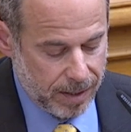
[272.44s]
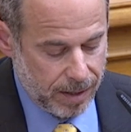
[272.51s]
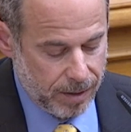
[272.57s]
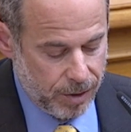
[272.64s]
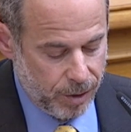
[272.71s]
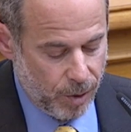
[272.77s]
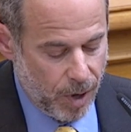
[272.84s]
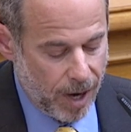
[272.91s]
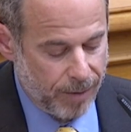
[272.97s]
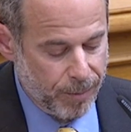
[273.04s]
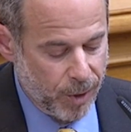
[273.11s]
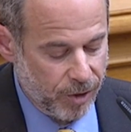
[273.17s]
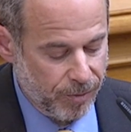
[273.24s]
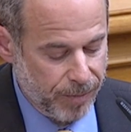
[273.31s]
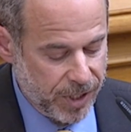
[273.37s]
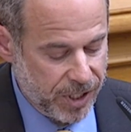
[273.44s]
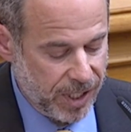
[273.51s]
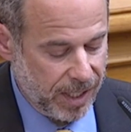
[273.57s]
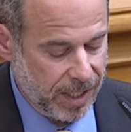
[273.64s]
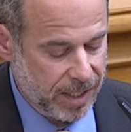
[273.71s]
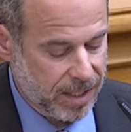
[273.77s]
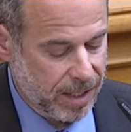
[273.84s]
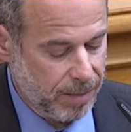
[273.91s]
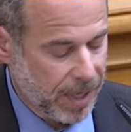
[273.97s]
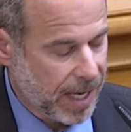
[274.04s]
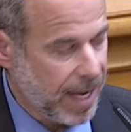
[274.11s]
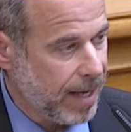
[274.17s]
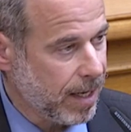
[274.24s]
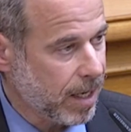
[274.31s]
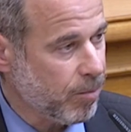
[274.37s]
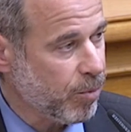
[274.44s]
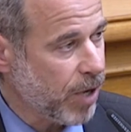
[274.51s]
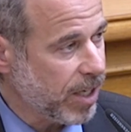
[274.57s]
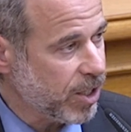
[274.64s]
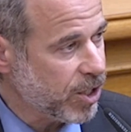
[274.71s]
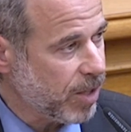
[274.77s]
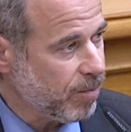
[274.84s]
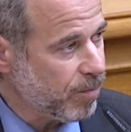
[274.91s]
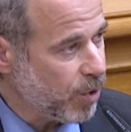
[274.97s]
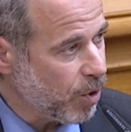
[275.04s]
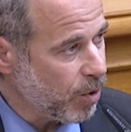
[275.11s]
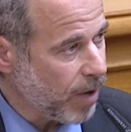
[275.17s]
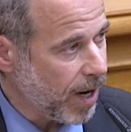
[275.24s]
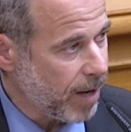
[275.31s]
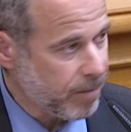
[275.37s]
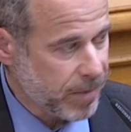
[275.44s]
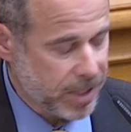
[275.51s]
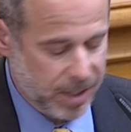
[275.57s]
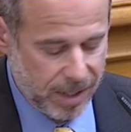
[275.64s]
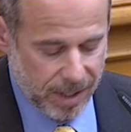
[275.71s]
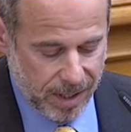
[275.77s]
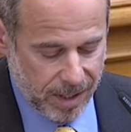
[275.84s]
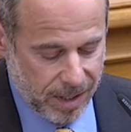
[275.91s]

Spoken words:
new automotive machinists and mechanic apprenticeship programs.